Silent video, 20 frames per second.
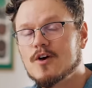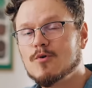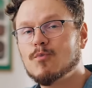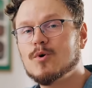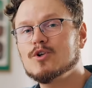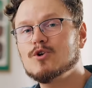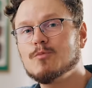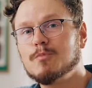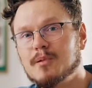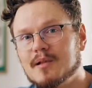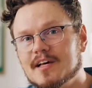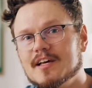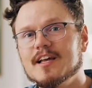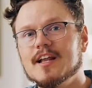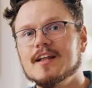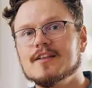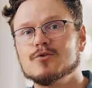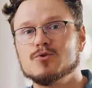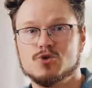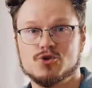when you plug it
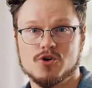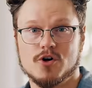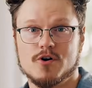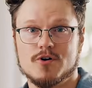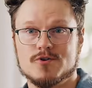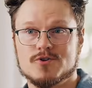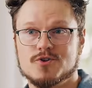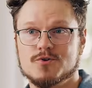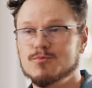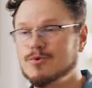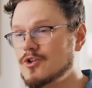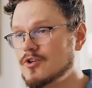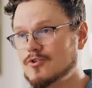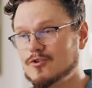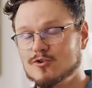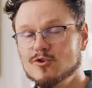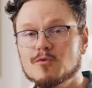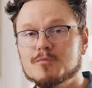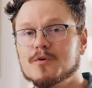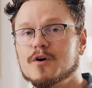into charge, which is
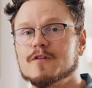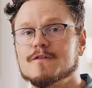super